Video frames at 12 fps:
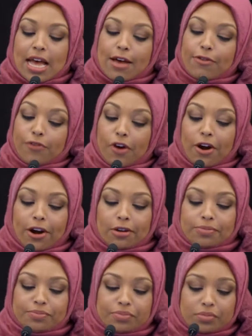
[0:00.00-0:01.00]
far.
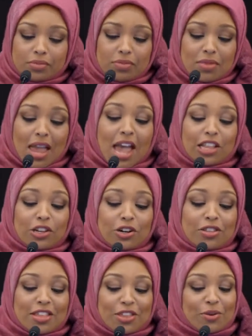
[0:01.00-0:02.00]
I
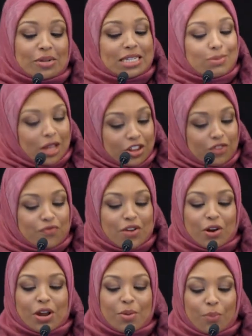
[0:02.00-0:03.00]
learned that there were some other
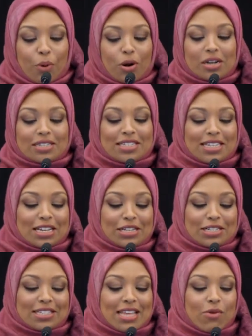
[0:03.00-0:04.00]
very important
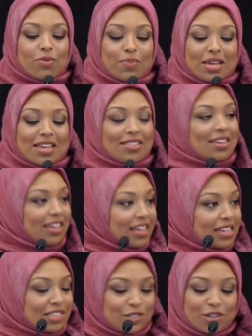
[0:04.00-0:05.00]
skills that would be the
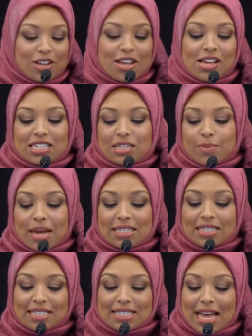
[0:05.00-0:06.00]
keys to my
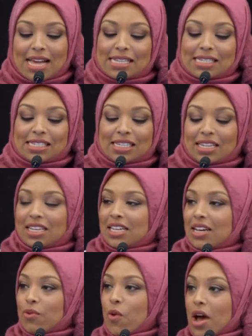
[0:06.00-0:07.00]
success.
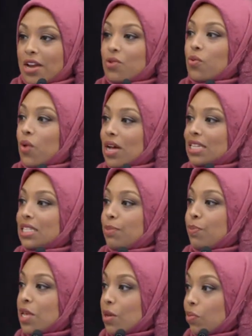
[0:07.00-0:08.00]
One was
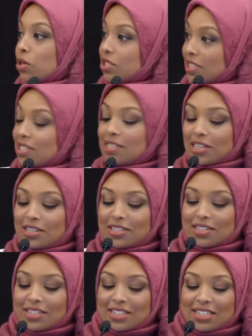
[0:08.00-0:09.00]
being persistent.